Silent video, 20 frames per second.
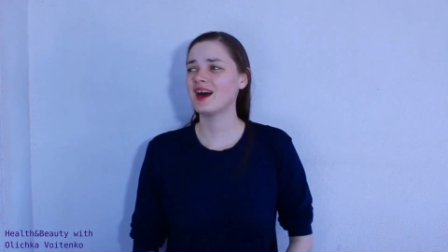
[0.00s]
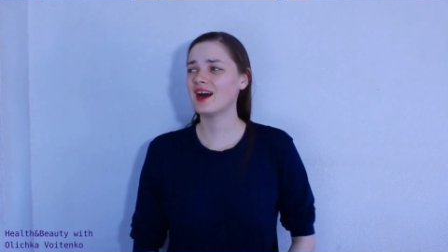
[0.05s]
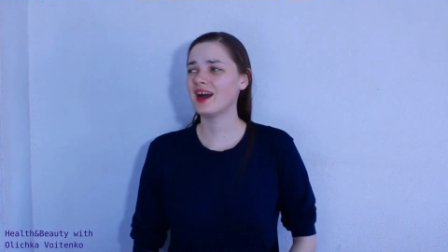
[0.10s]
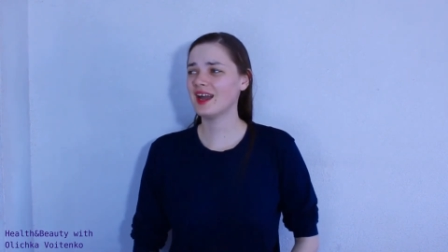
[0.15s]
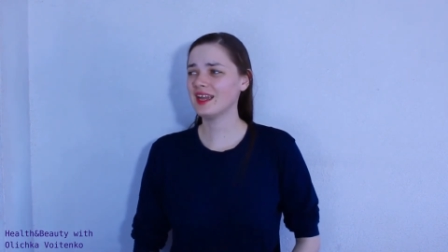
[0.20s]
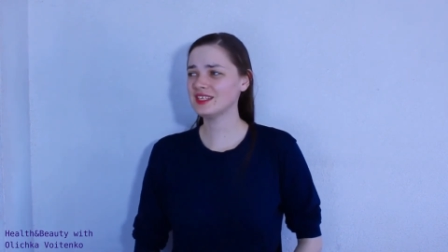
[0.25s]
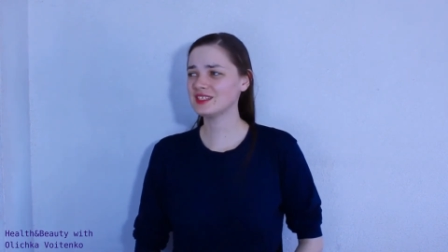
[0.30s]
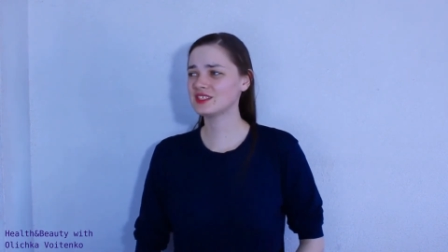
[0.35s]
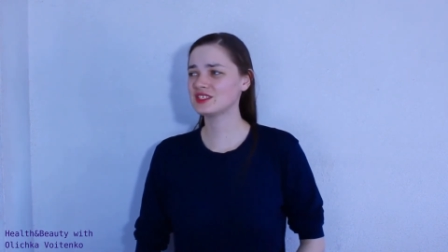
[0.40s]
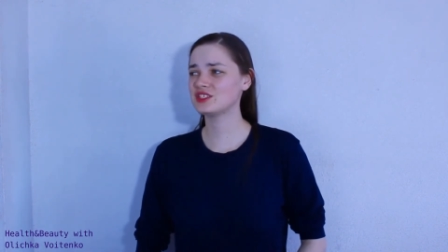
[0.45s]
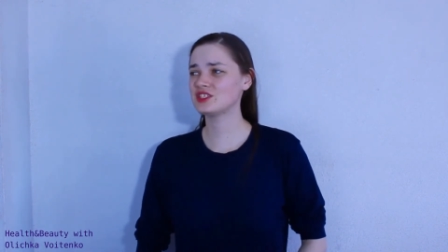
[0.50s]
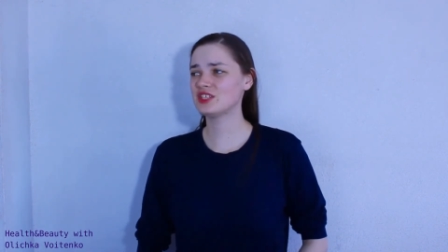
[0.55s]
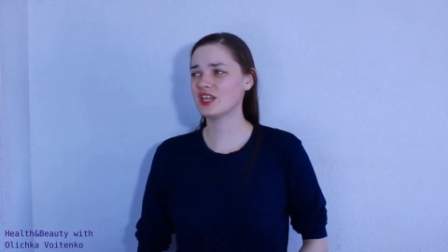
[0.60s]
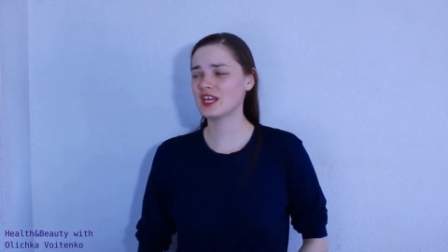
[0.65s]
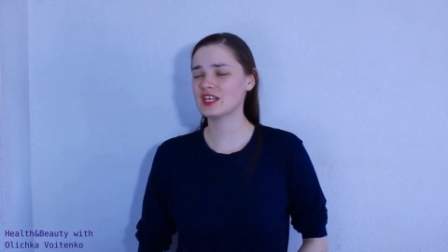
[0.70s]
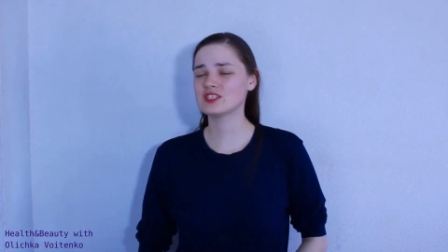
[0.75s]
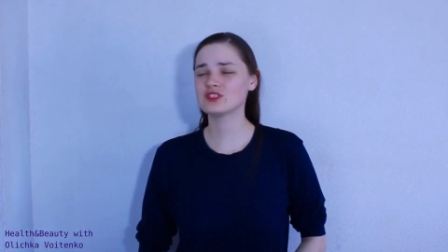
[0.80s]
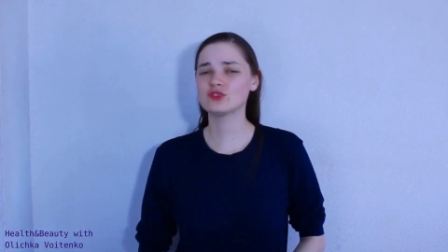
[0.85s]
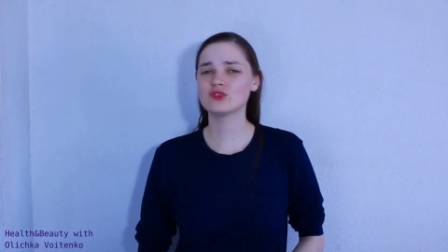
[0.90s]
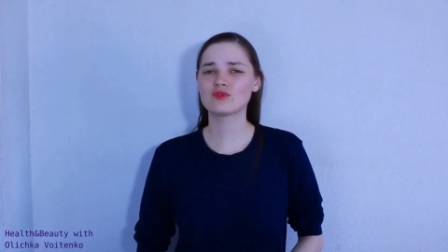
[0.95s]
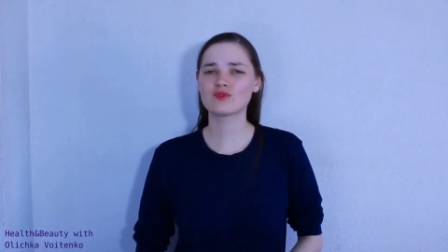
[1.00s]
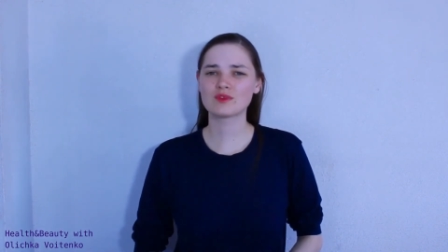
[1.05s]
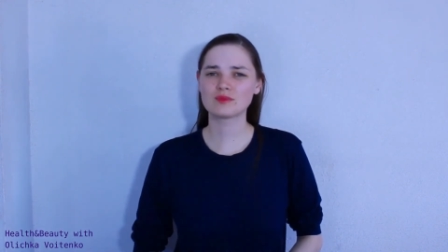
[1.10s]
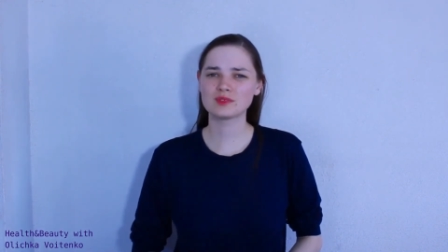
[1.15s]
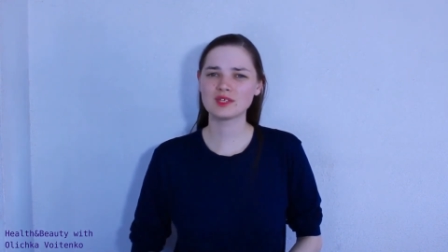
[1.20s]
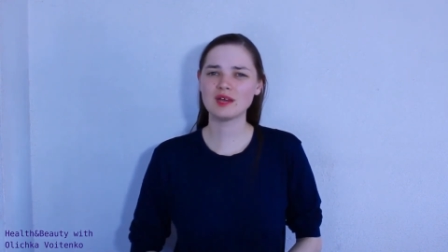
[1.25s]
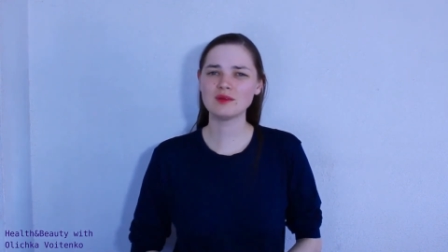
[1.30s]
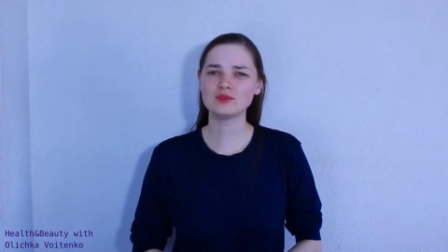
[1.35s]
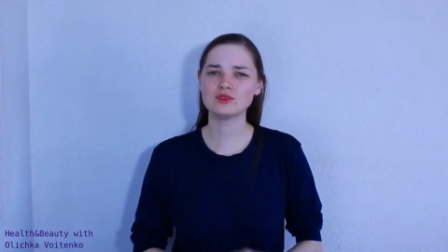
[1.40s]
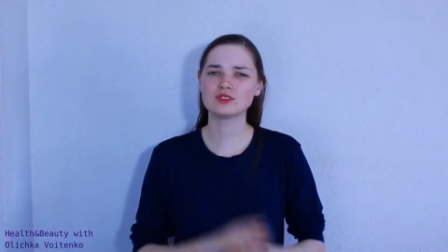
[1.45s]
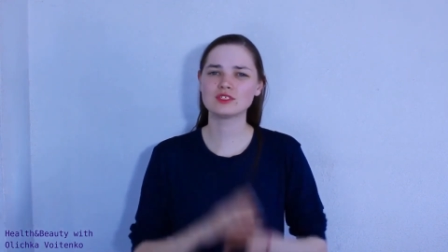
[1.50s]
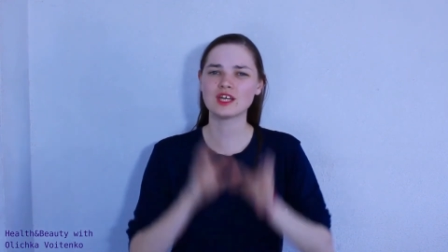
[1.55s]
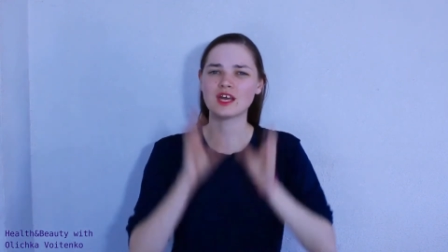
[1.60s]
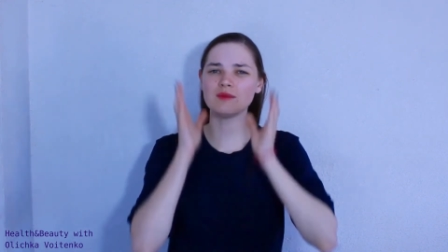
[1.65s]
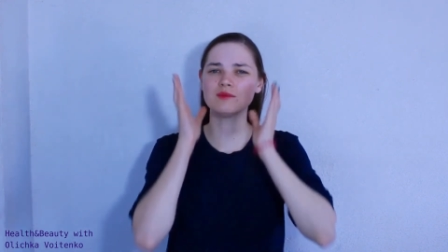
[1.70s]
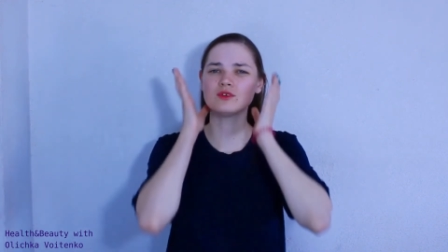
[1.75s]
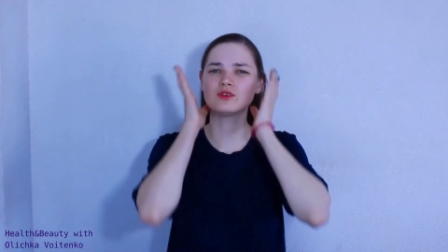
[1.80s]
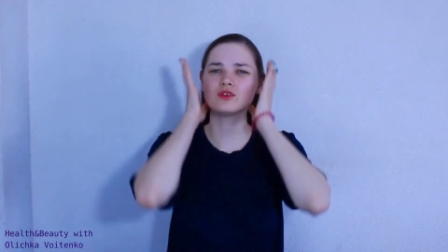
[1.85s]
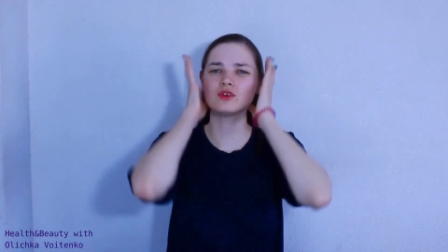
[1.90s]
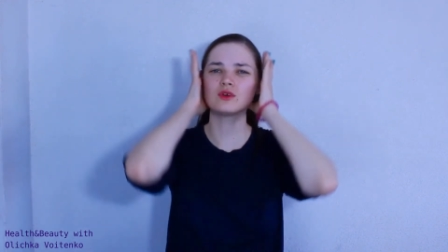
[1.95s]
I suggest you from time to
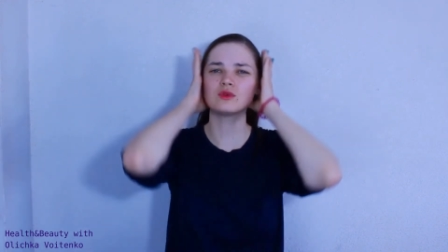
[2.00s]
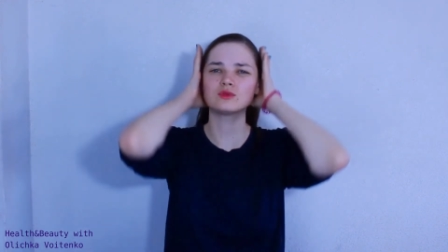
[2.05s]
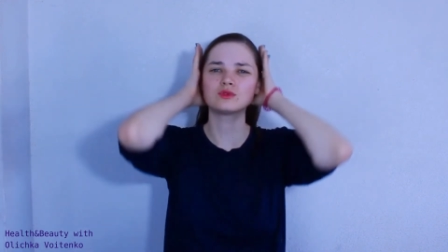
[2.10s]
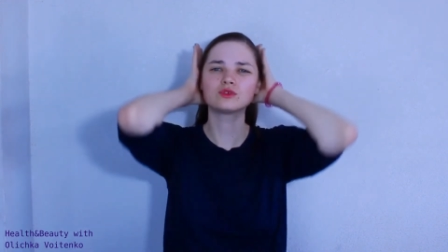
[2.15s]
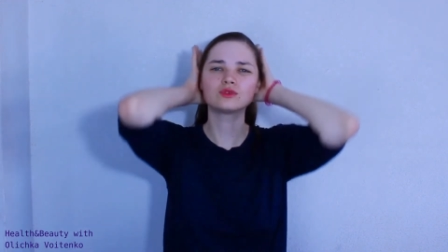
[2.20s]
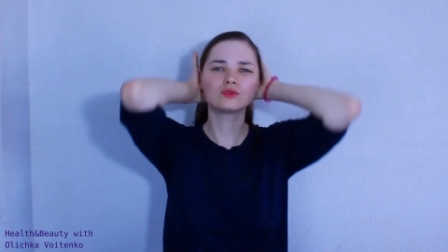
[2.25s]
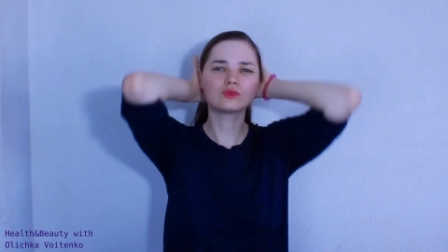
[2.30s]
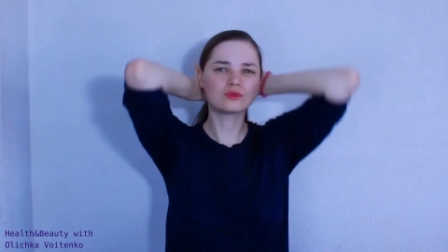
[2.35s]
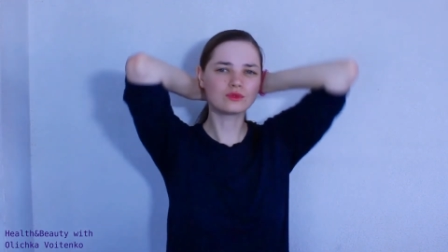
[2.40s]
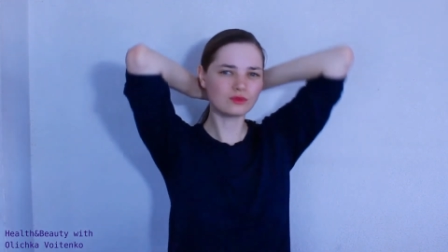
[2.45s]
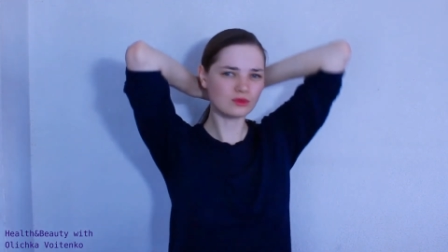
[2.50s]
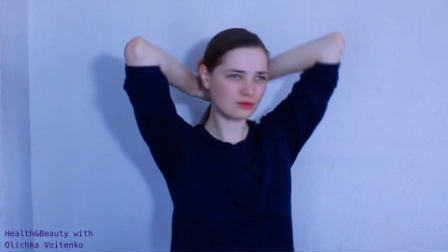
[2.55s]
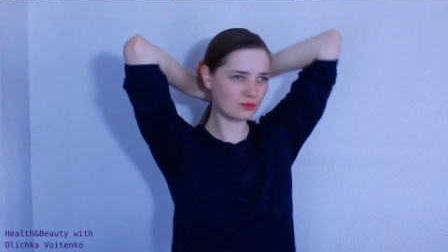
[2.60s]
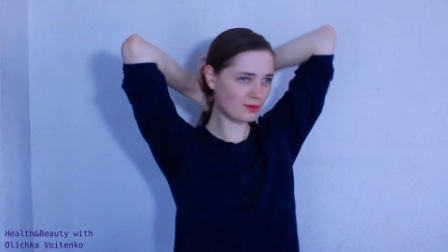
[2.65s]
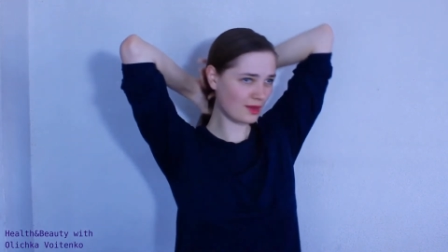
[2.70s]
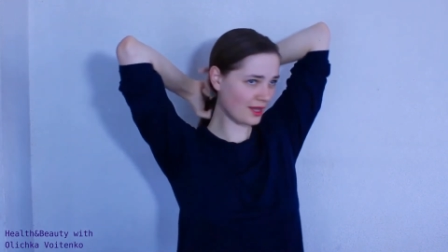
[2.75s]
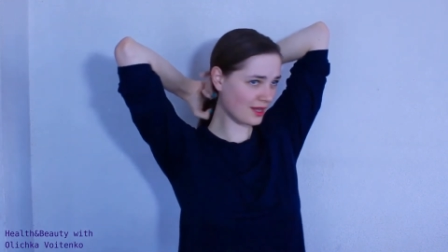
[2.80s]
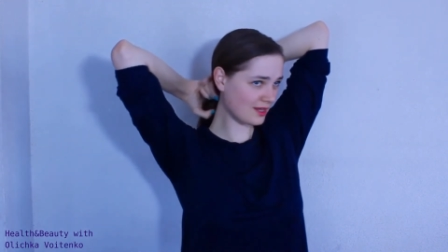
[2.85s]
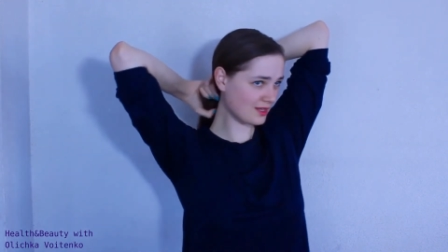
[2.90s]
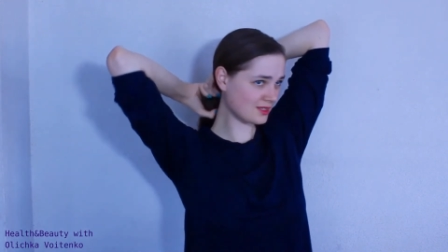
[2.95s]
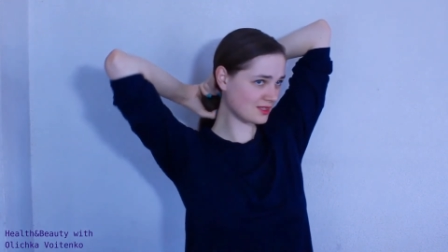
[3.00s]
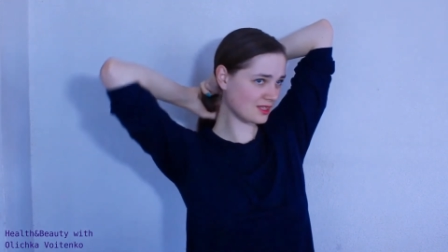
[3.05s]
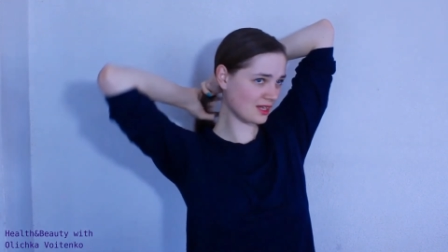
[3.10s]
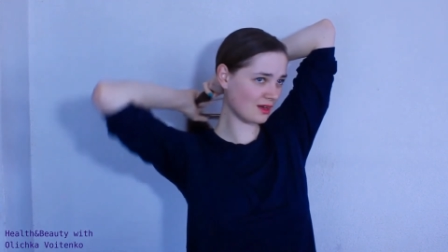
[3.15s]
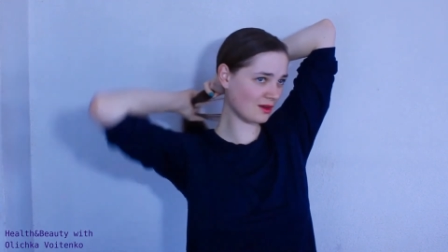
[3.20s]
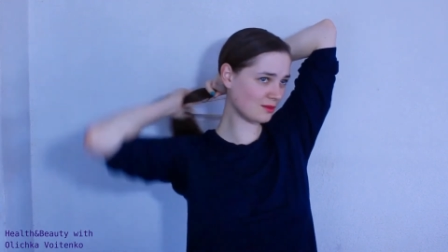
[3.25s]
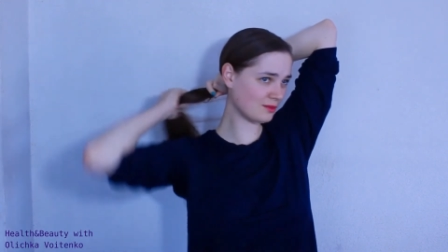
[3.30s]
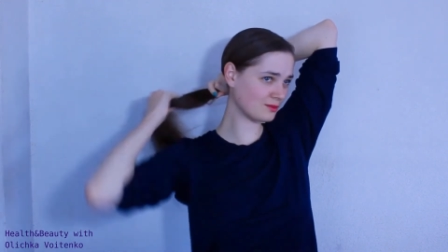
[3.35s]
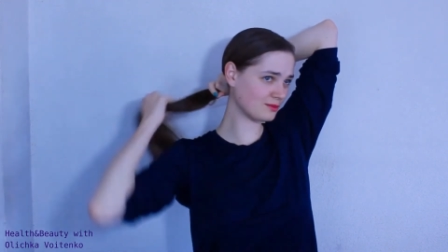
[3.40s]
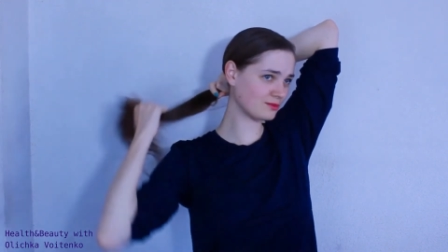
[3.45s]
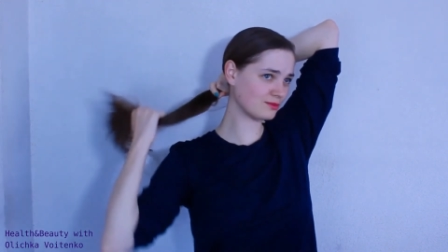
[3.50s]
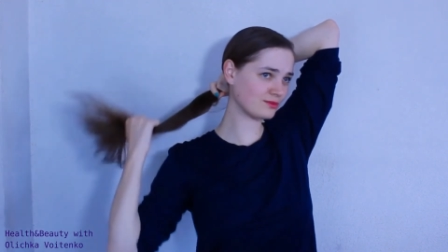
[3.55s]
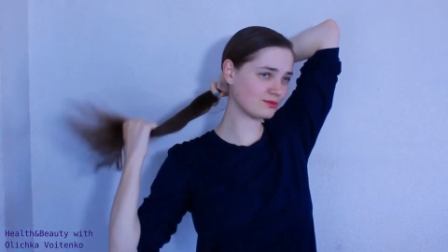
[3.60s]
time, you know, to make some